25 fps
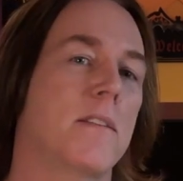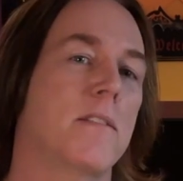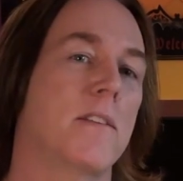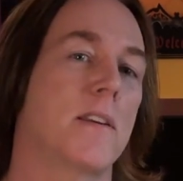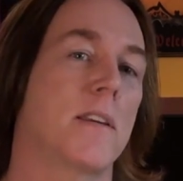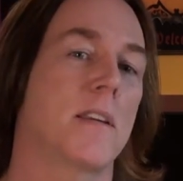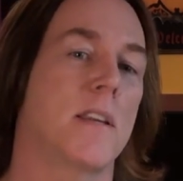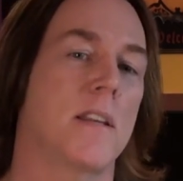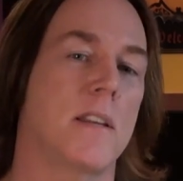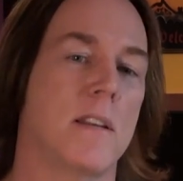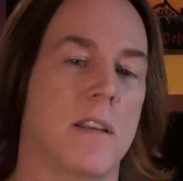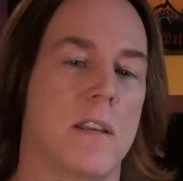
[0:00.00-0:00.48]
to
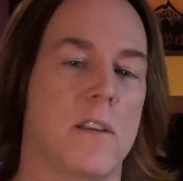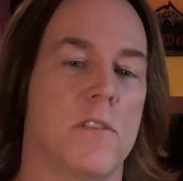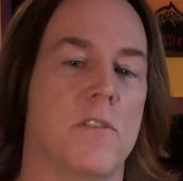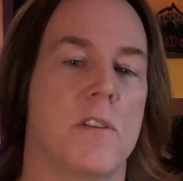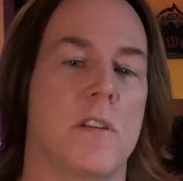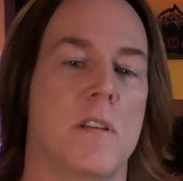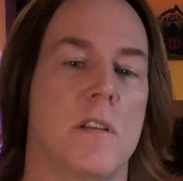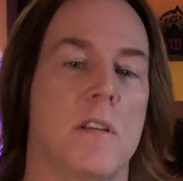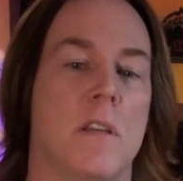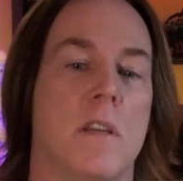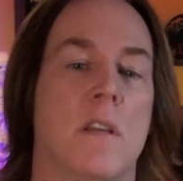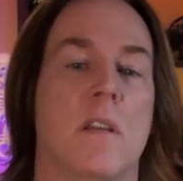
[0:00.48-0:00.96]

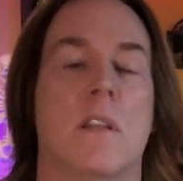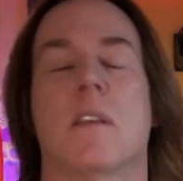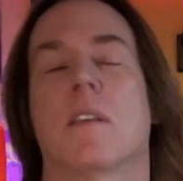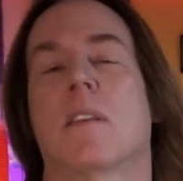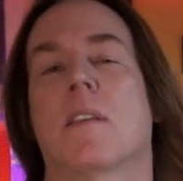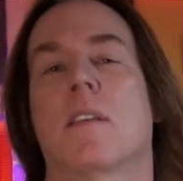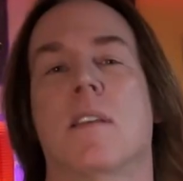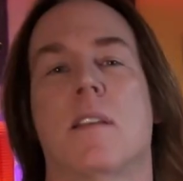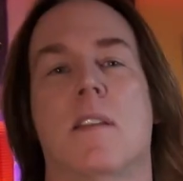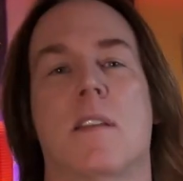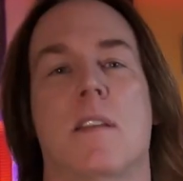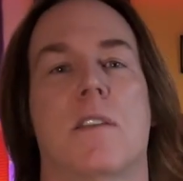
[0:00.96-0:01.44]
condition,
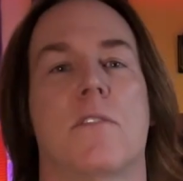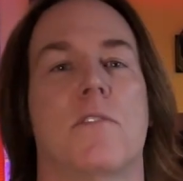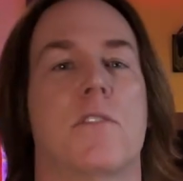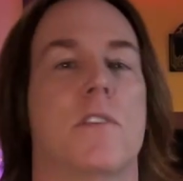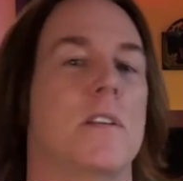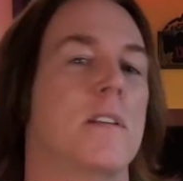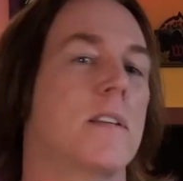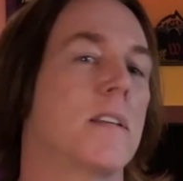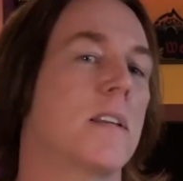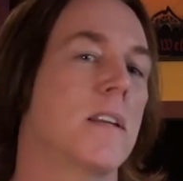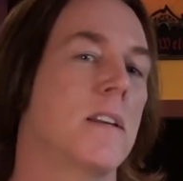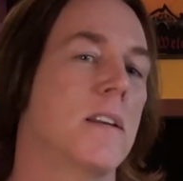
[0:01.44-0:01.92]

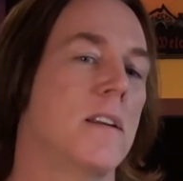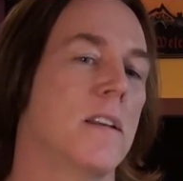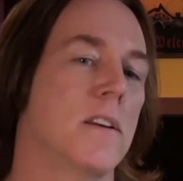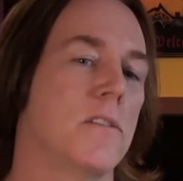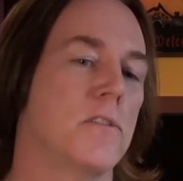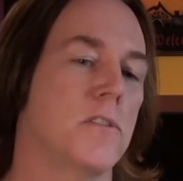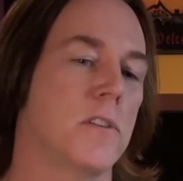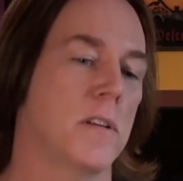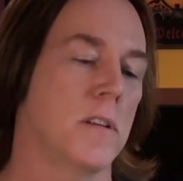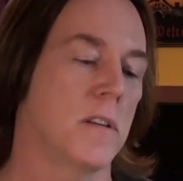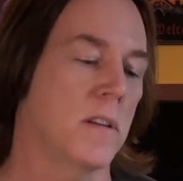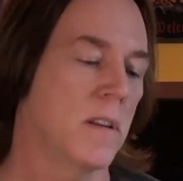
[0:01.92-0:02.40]
condition,
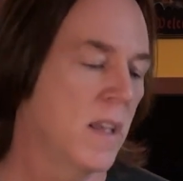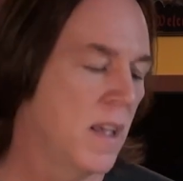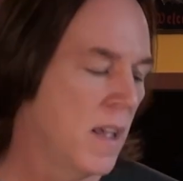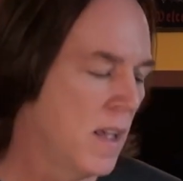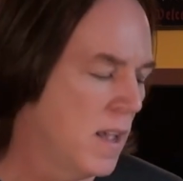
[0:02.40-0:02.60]
condition.